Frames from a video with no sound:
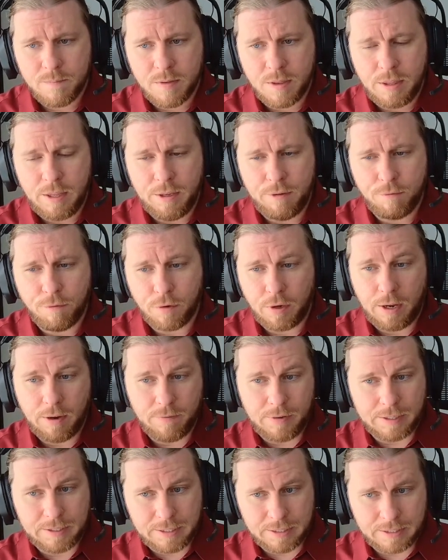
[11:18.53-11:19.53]
the
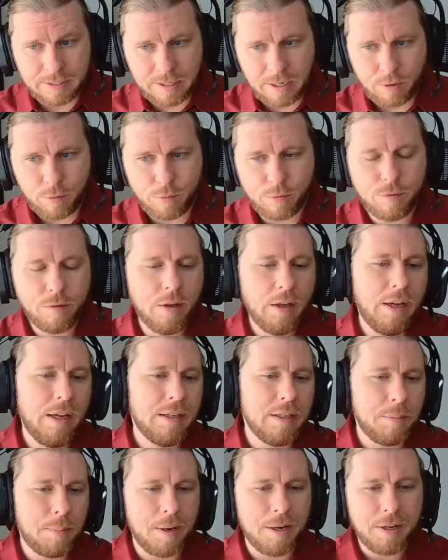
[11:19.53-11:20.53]
forgiveness itself,
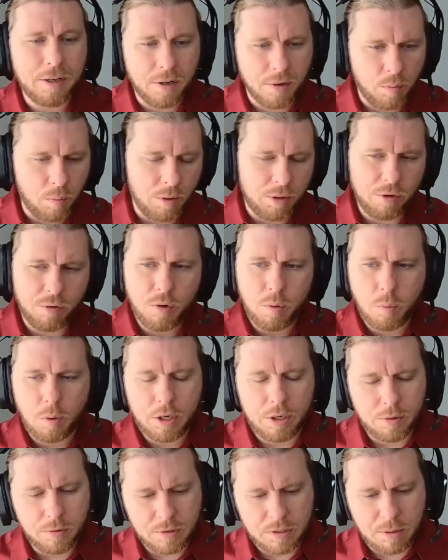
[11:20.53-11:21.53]
depending on whether you
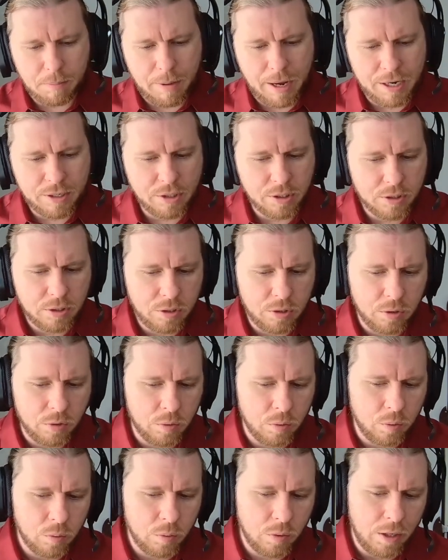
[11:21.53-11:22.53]
want to use the magic
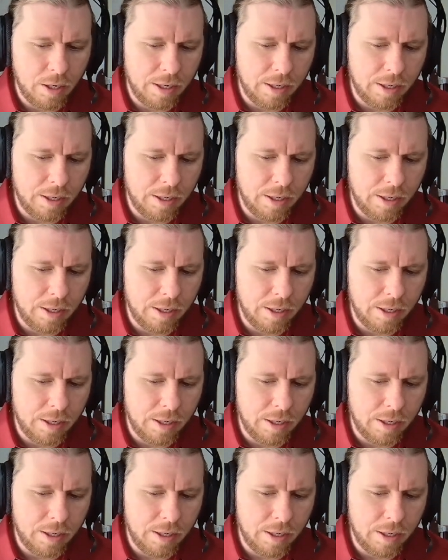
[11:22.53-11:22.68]
to